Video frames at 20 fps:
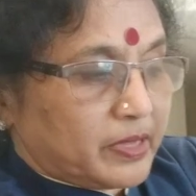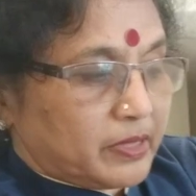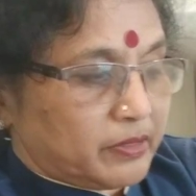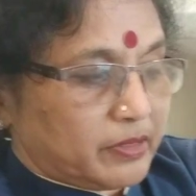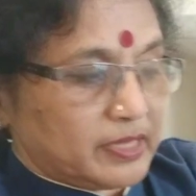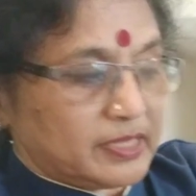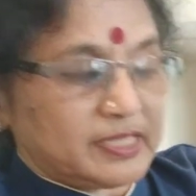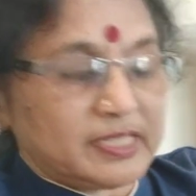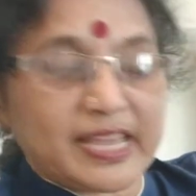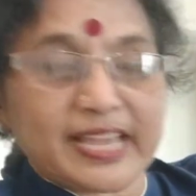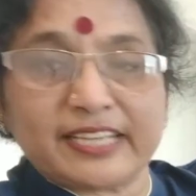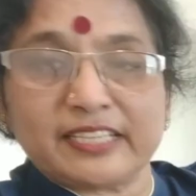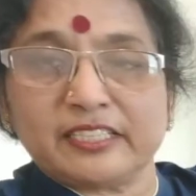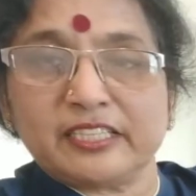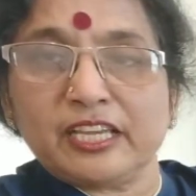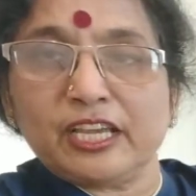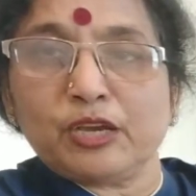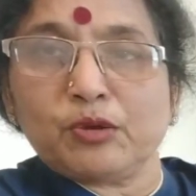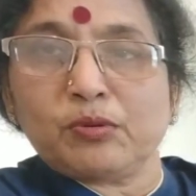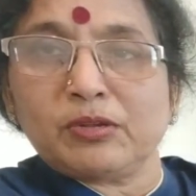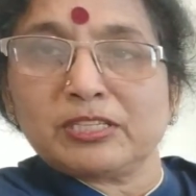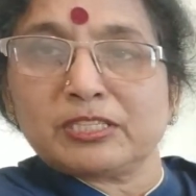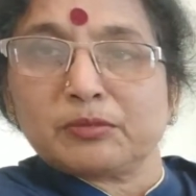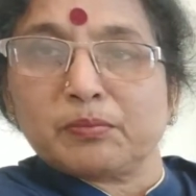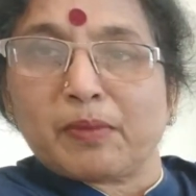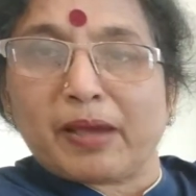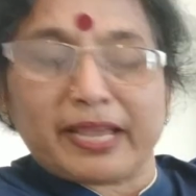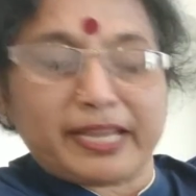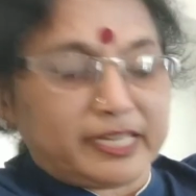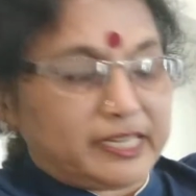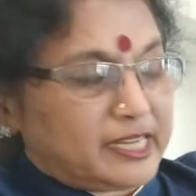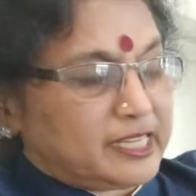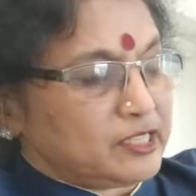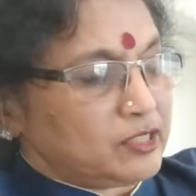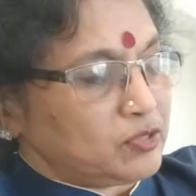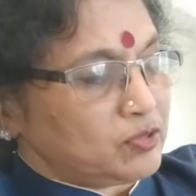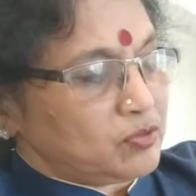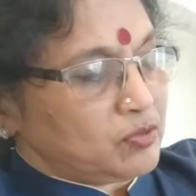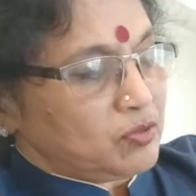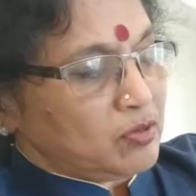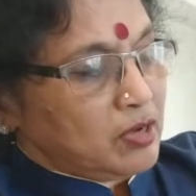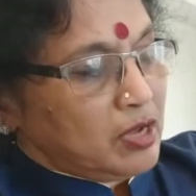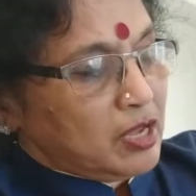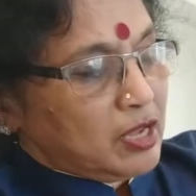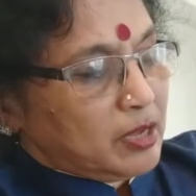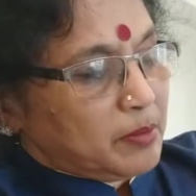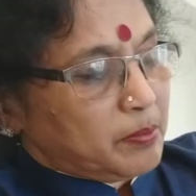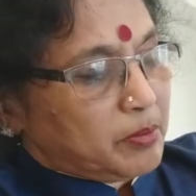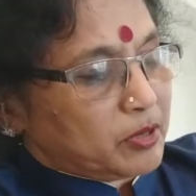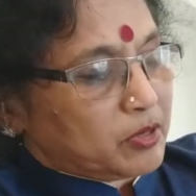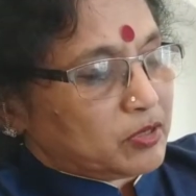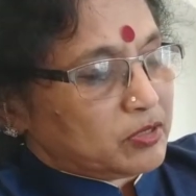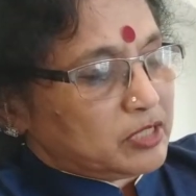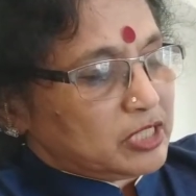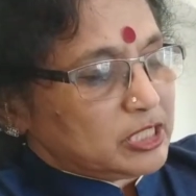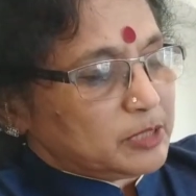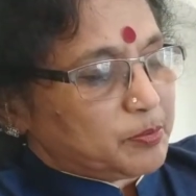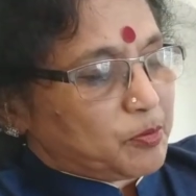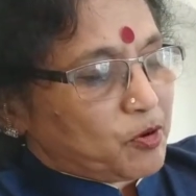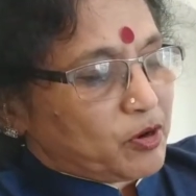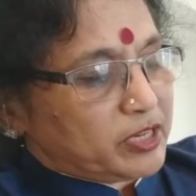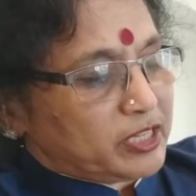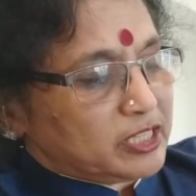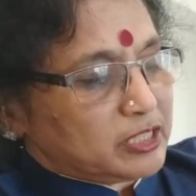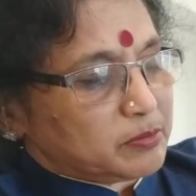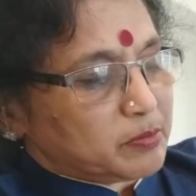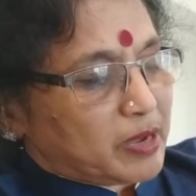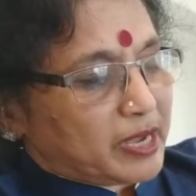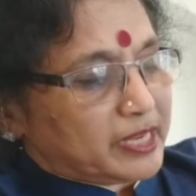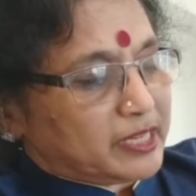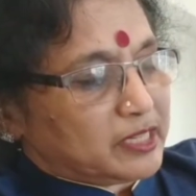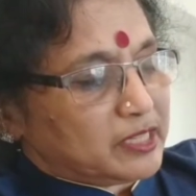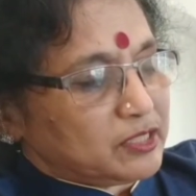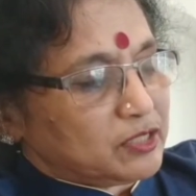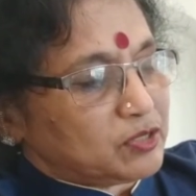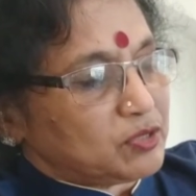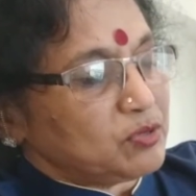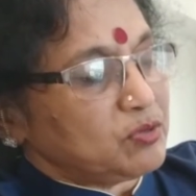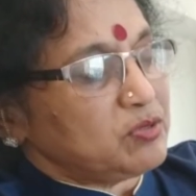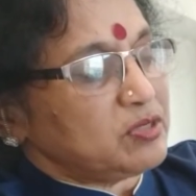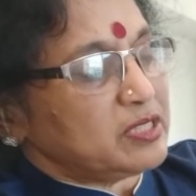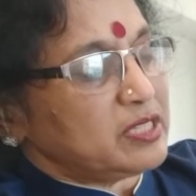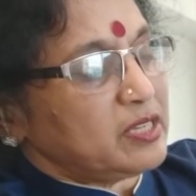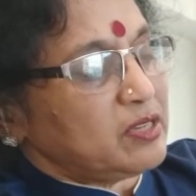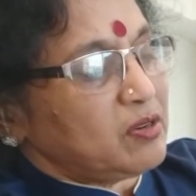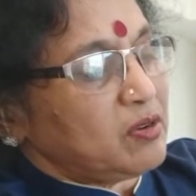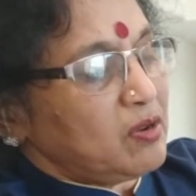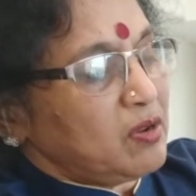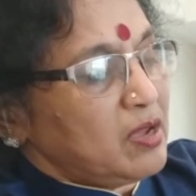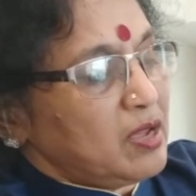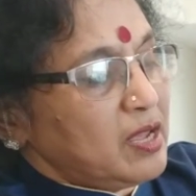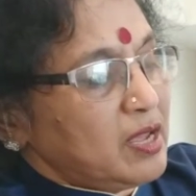This is x equals minus 2 because this point is minus 2, 0